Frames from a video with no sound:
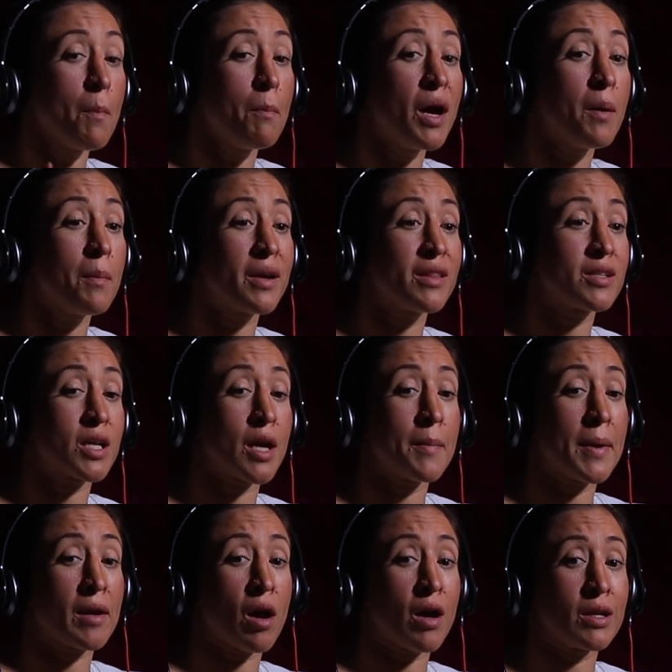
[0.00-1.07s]
But by the
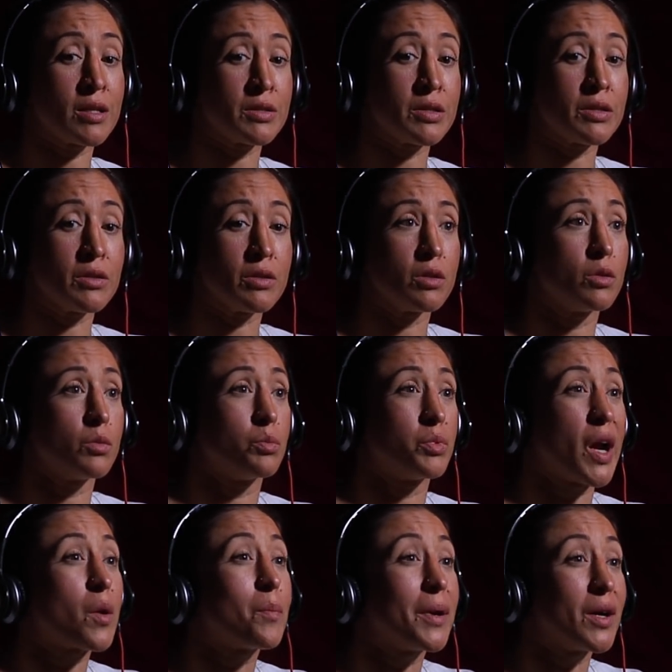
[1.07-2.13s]
time I got into
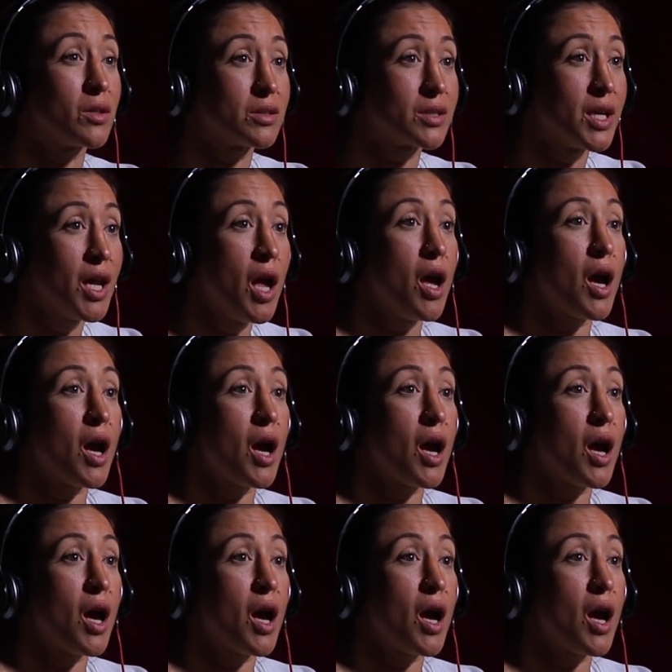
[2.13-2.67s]
brown belt,